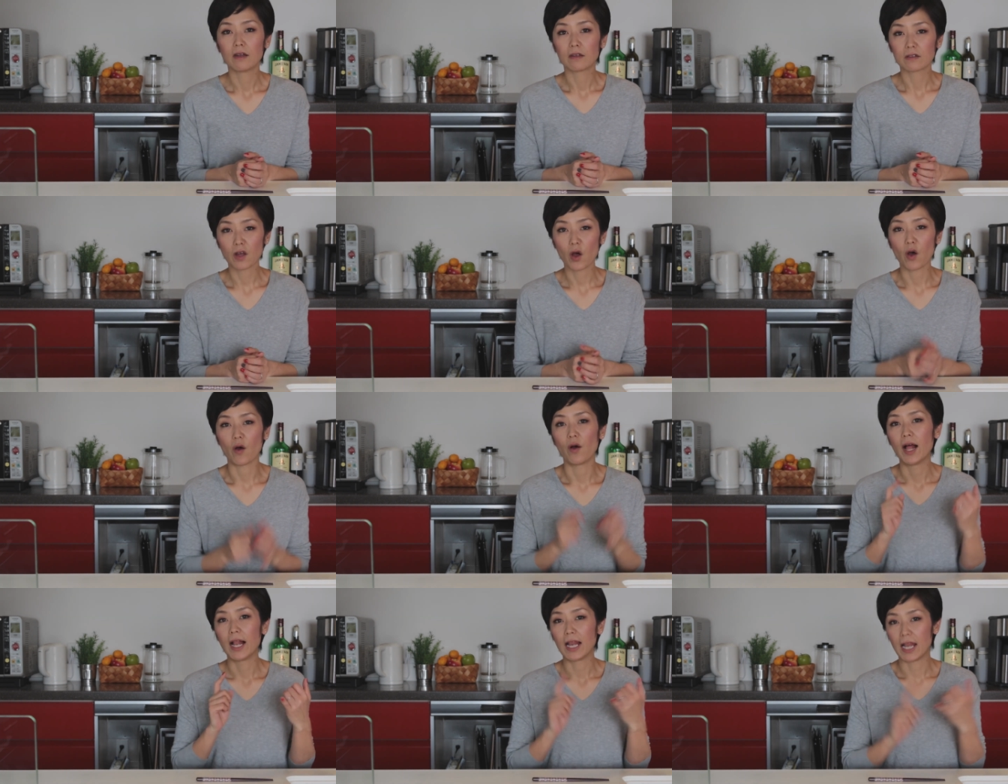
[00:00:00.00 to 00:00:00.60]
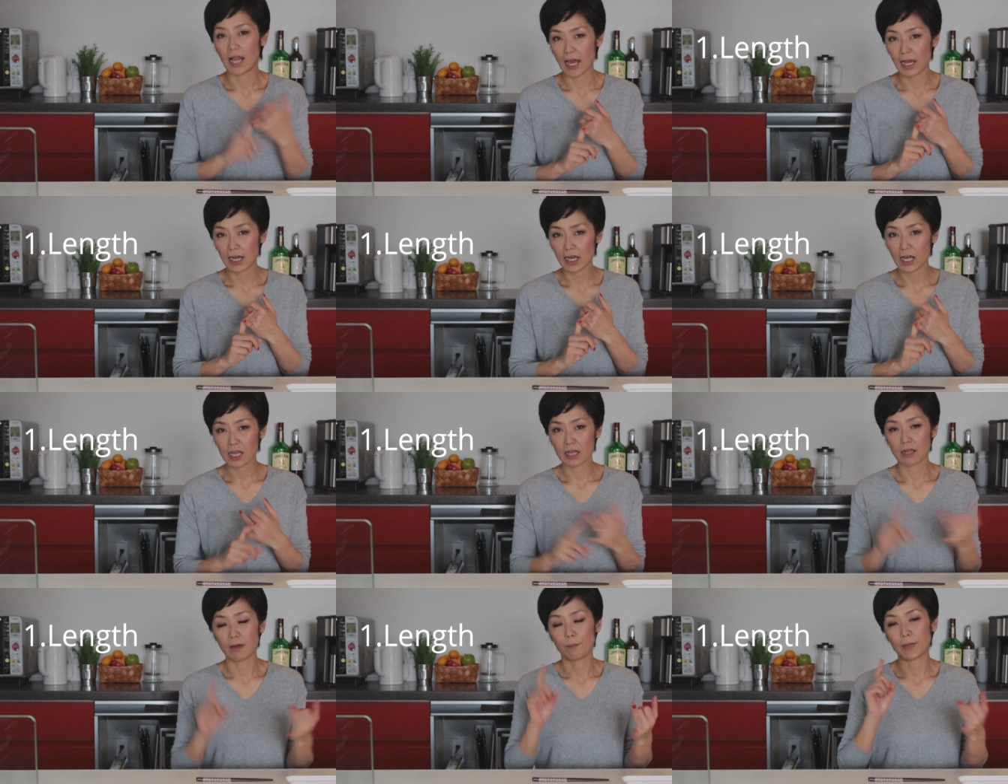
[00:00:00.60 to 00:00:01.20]
So,
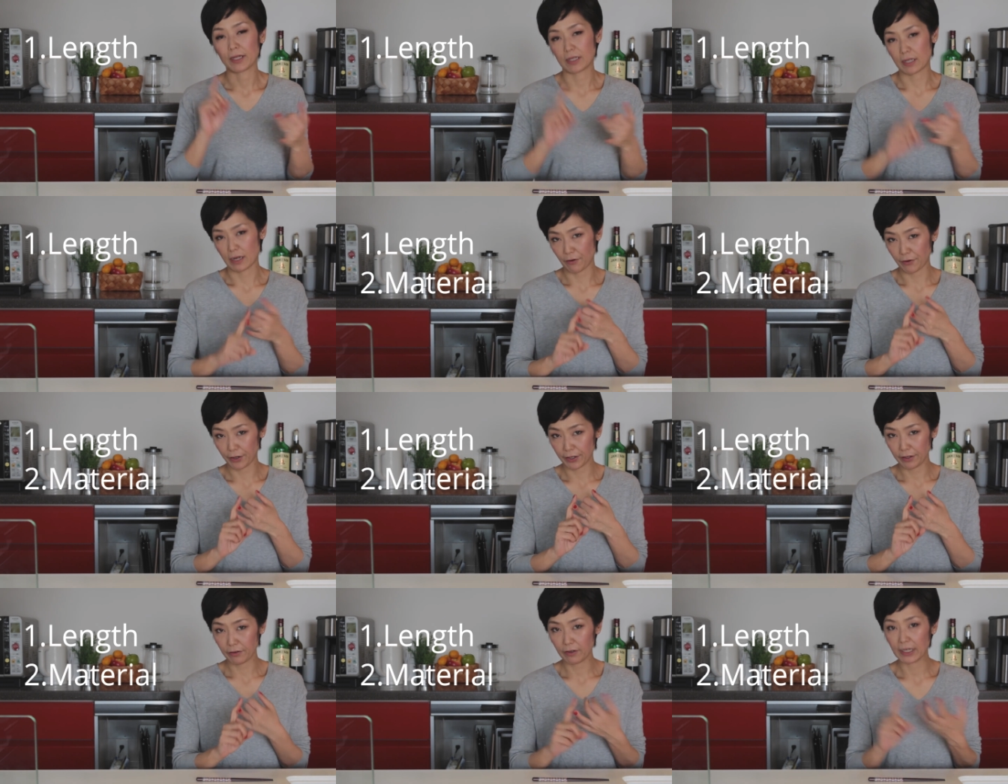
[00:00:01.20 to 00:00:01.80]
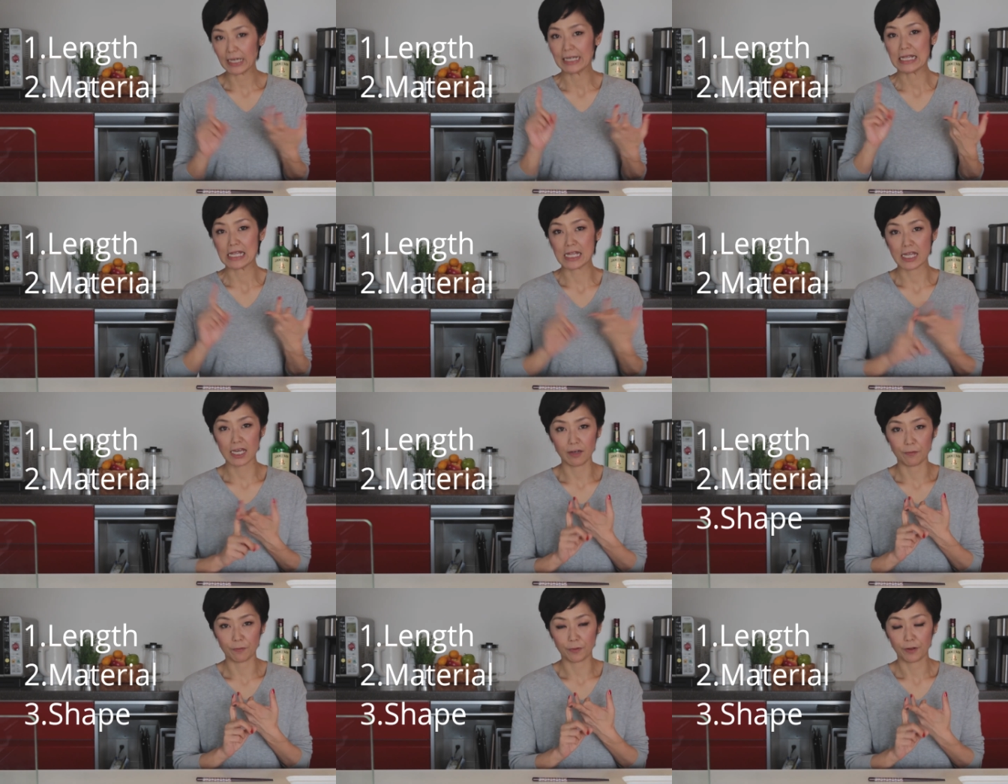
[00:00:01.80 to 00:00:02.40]
length, material, and
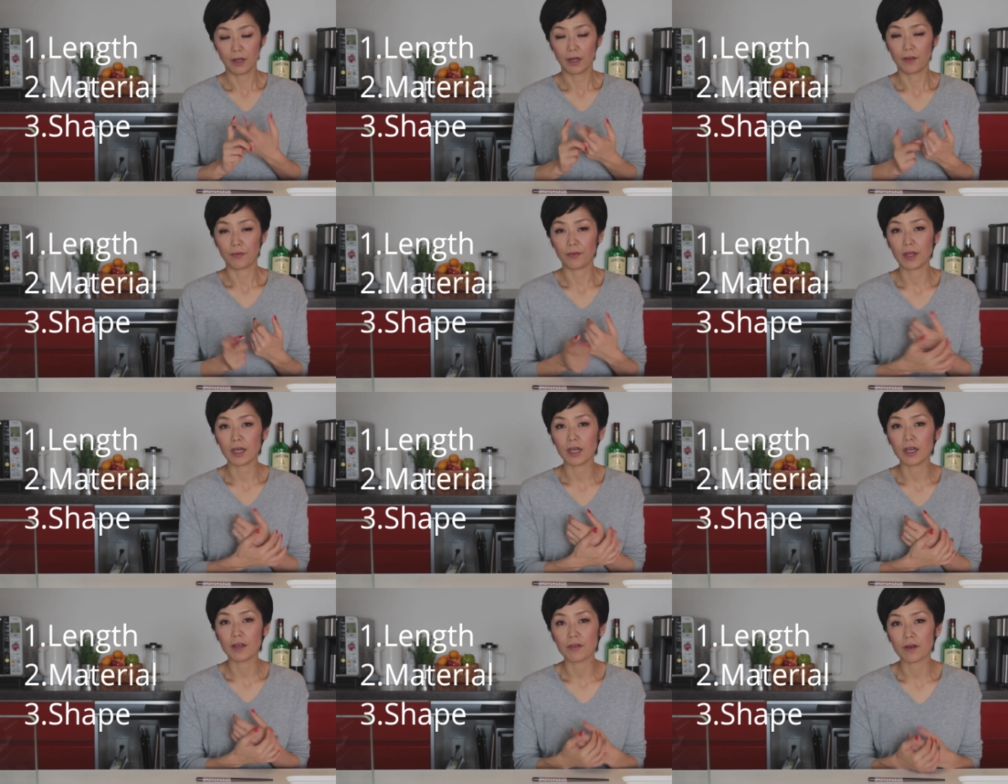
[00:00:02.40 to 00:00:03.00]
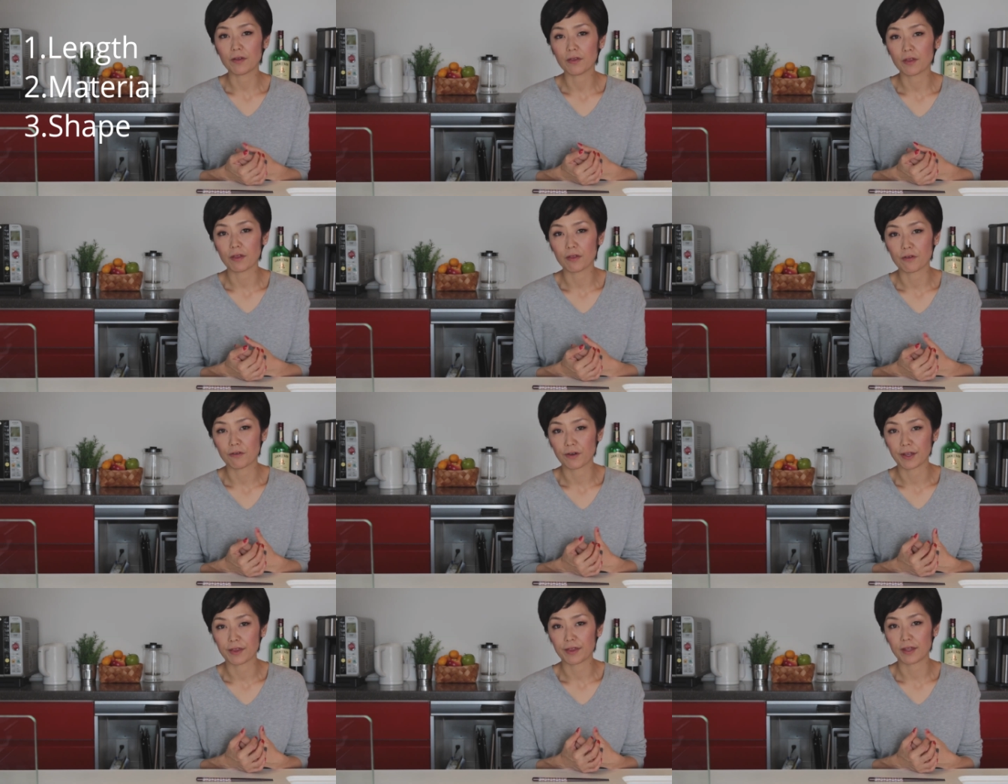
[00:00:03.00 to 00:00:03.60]
shape. These are
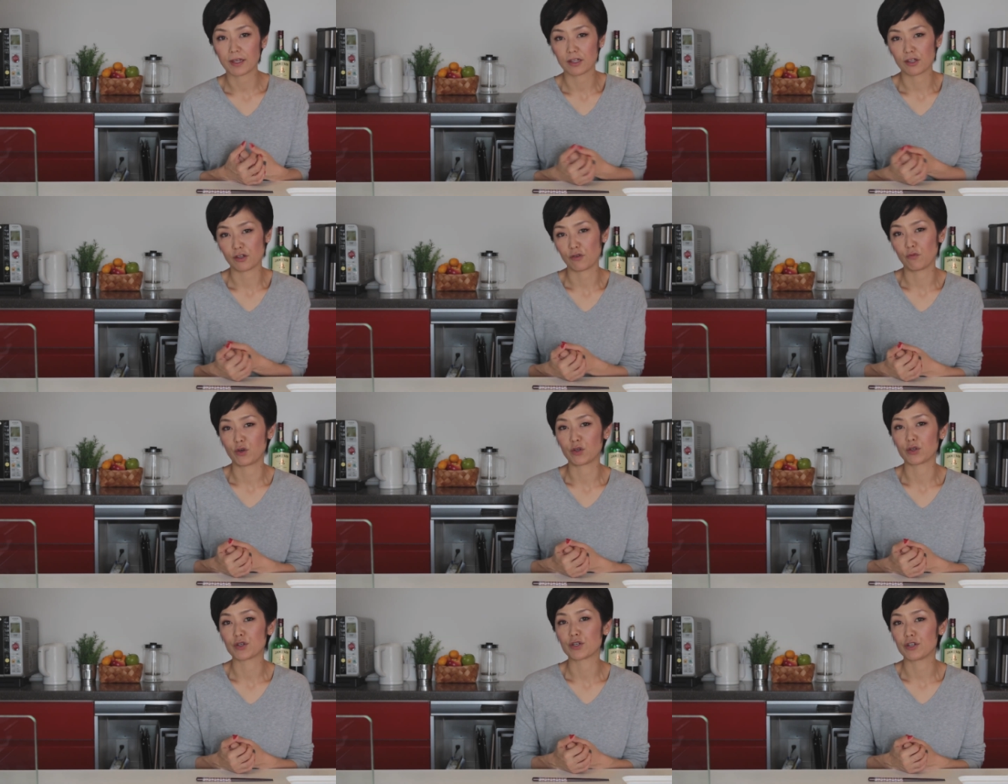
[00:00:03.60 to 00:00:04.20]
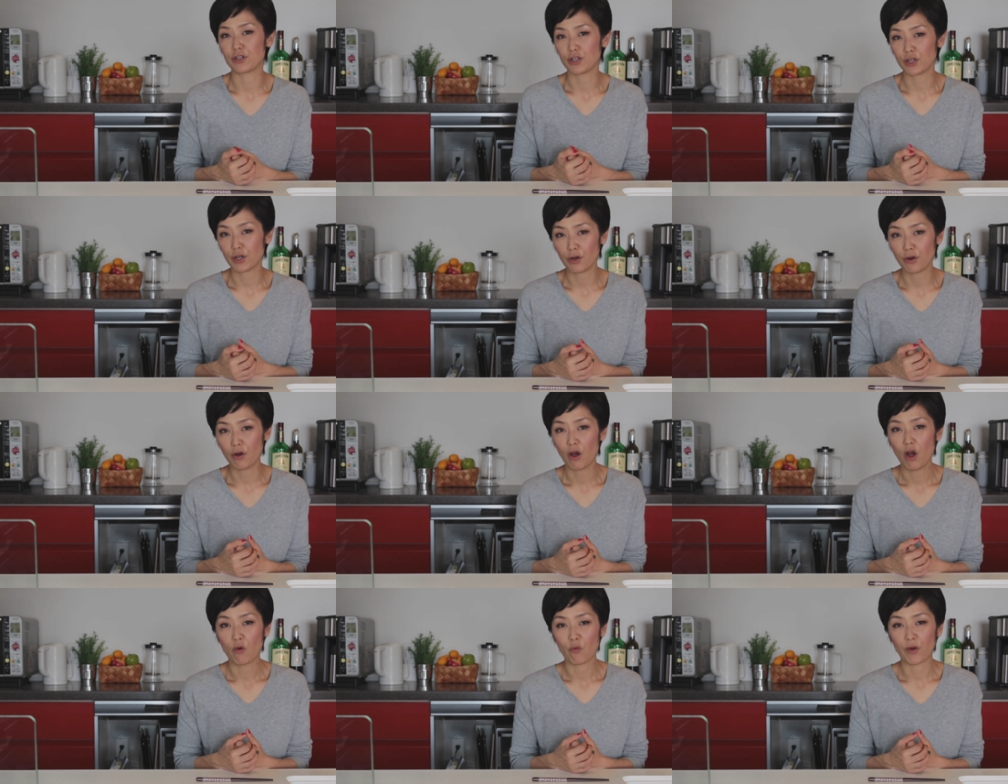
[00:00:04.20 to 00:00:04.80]
the three things you want to
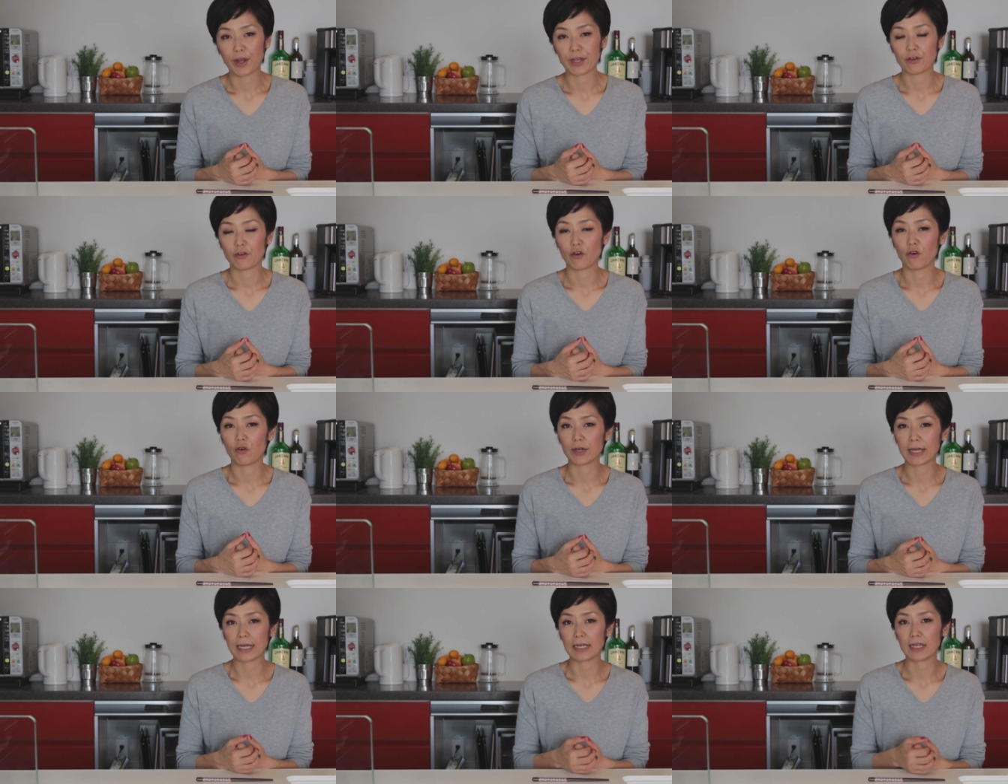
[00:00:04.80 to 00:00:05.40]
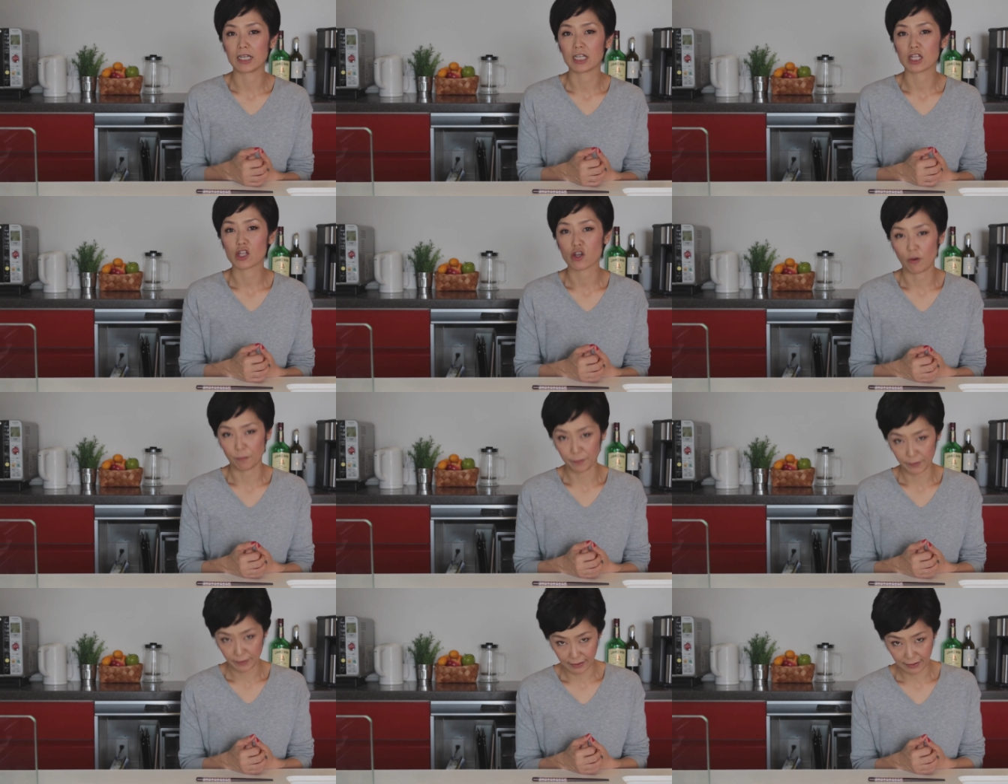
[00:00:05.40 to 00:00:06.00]
know when you're getting
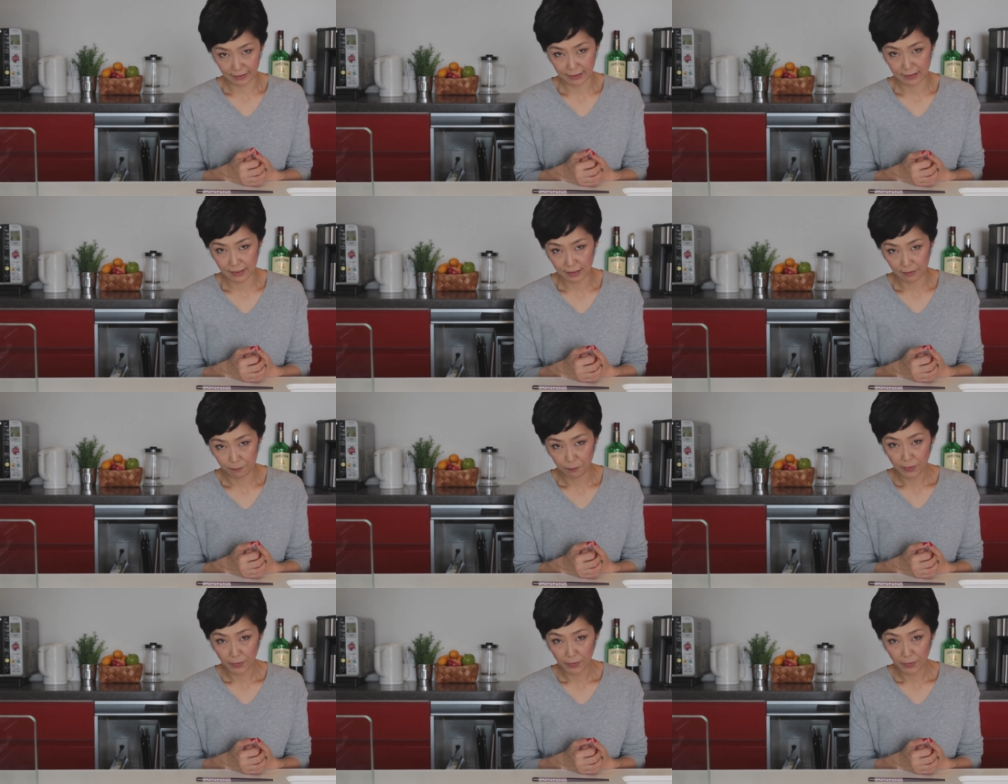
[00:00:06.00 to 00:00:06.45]
chopsticks.